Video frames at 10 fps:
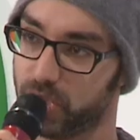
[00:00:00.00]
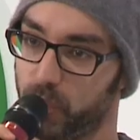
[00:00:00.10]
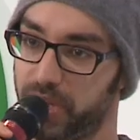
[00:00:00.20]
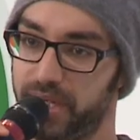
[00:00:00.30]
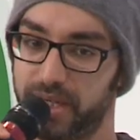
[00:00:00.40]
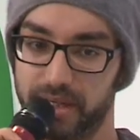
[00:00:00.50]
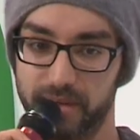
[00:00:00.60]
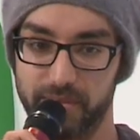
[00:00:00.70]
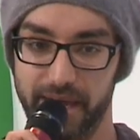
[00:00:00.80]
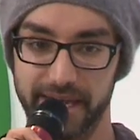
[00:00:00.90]
we,
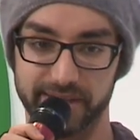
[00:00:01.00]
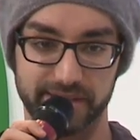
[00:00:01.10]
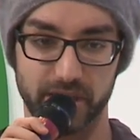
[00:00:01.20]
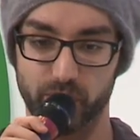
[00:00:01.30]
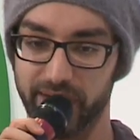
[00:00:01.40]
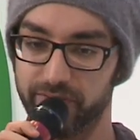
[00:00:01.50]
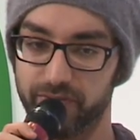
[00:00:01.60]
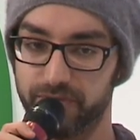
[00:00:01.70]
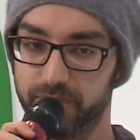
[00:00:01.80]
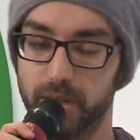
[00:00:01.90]
as I said, we
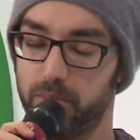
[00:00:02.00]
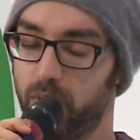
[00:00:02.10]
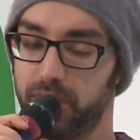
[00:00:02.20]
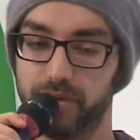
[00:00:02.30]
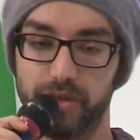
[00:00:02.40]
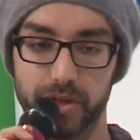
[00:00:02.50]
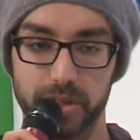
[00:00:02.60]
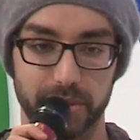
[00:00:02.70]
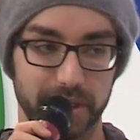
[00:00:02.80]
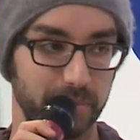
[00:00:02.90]
have more than 30
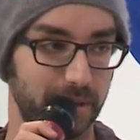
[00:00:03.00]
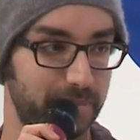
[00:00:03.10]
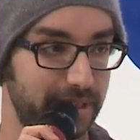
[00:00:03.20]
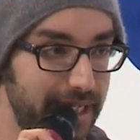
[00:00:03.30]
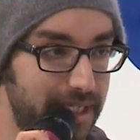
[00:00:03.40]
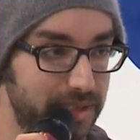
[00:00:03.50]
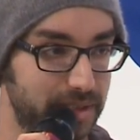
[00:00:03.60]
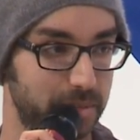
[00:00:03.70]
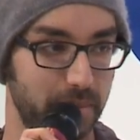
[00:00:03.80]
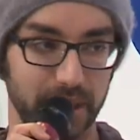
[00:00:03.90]
million
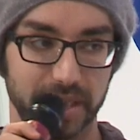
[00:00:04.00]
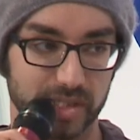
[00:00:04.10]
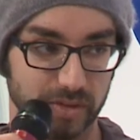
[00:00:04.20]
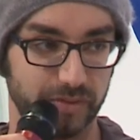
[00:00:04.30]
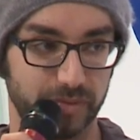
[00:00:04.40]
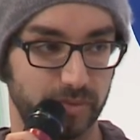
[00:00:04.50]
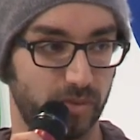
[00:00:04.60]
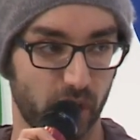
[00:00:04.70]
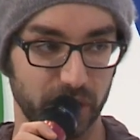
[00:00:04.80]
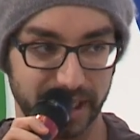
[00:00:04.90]
publications, millions of
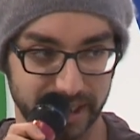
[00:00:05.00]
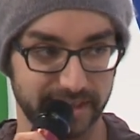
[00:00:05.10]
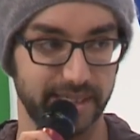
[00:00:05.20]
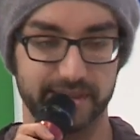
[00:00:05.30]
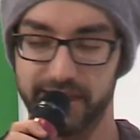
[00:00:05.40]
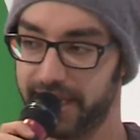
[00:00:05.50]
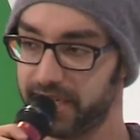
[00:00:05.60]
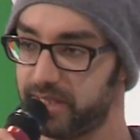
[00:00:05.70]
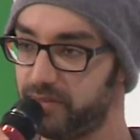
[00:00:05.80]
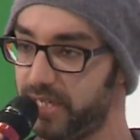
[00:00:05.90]
raw data sets and
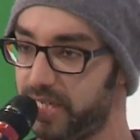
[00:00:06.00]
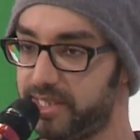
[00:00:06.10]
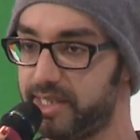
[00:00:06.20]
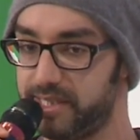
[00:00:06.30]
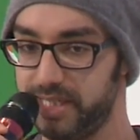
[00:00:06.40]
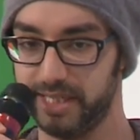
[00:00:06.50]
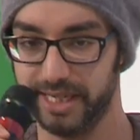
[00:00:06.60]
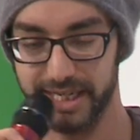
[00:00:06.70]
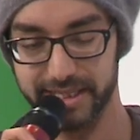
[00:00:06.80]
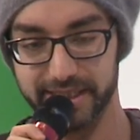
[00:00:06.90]
negative data sets,
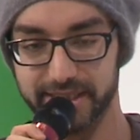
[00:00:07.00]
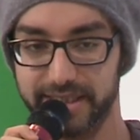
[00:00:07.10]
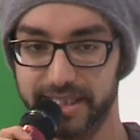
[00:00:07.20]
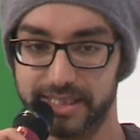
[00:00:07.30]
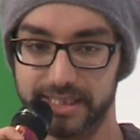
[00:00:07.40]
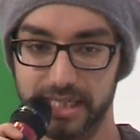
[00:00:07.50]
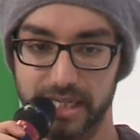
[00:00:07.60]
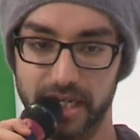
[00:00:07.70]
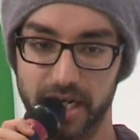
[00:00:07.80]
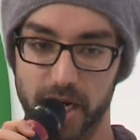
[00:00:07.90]
DNA data sets.
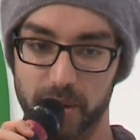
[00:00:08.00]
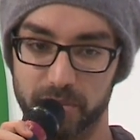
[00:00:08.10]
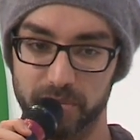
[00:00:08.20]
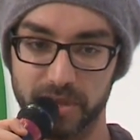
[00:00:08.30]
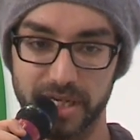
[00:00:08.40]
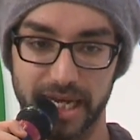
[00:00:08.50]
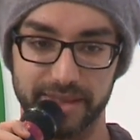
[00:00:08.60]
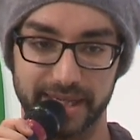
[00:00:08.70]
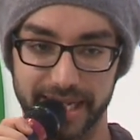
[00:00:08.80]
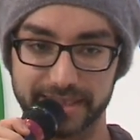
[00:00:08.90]
And
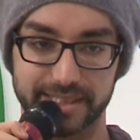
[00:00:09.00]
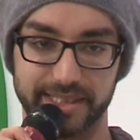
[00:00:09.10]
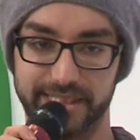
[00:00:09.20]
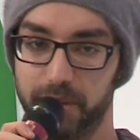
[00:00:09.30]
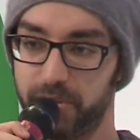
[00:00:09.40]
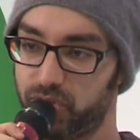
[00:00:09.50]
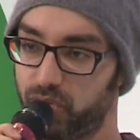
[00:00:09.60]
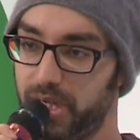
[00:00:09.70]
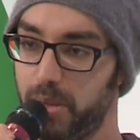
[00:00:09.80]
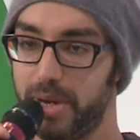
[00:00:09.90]
the next step is
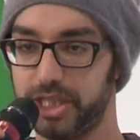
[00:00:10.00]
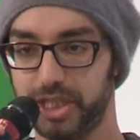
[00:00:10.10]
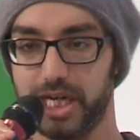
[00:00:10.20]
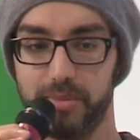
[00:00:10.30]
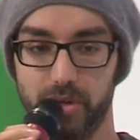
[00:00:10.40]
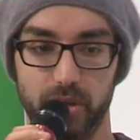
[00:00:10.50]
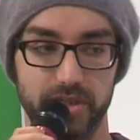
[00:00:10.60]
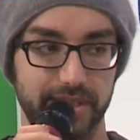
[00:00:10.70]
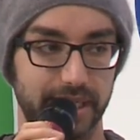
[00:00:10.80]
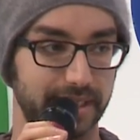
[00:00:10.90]
really mashing up all
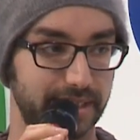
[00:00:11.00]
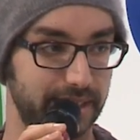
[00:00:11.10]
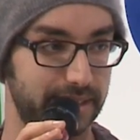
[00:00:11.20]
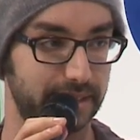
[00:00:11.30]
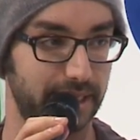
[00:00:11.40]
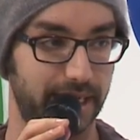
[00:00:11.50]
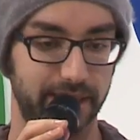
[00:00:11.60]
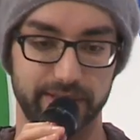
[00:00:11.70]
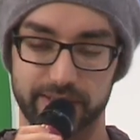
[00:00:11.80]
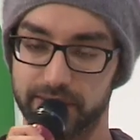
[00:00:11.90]
these data sets and